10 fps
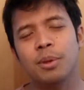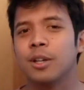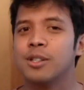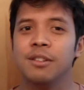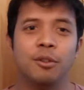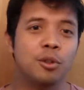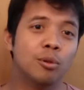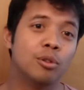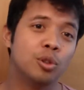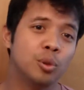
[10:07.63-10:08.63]
because if you
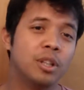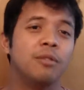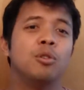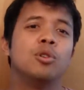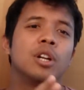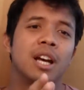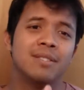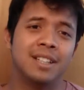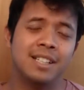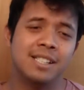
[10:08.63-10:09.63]
don't do it, if you do not have
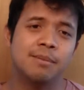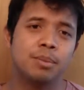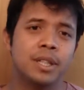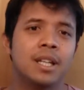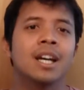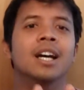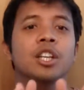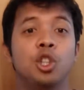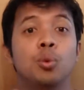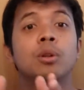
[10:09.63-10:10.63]
that discipline,
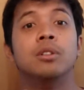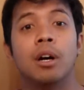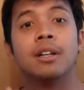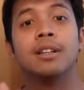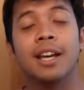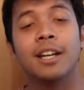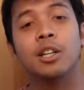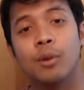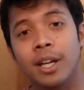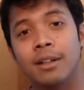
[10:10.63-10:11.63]
you will not get
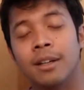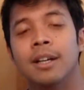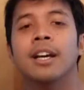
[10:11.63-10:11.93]
great.